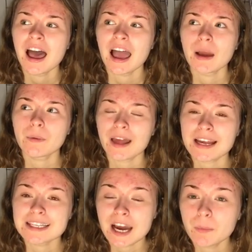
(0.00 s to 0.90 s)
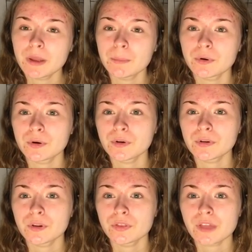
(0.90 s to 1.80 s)
When I tell
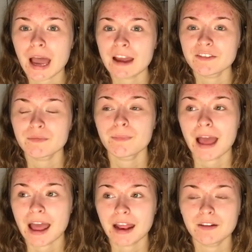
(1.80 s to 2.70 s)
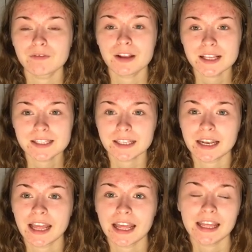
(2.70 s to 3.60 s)
people that I've met
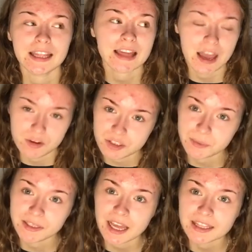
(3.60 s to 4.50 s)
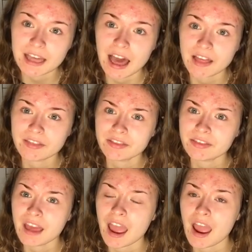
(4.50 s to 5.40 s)
recently that I used to be like that,
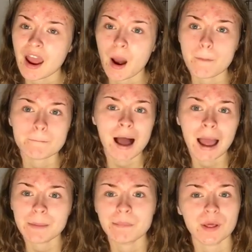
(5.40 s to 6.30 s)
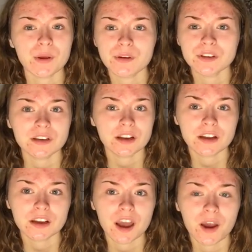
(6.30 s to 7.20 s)
they are mind blown,
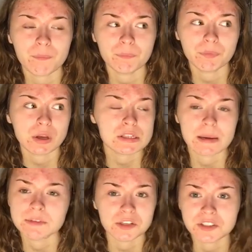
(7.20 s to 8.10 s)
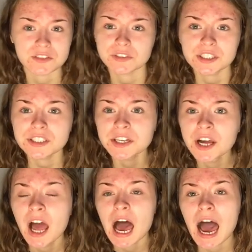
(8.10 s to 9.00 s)
because I'm so different.
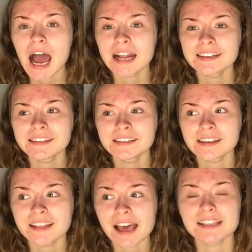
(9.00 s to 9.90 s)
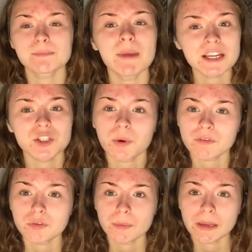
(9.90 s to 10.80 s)
And that is a major one
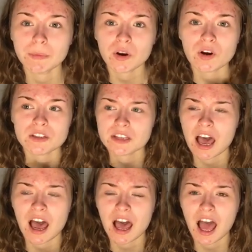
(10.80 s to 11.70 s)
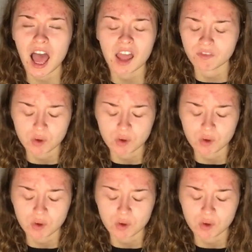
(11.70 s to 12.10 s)
for me, because I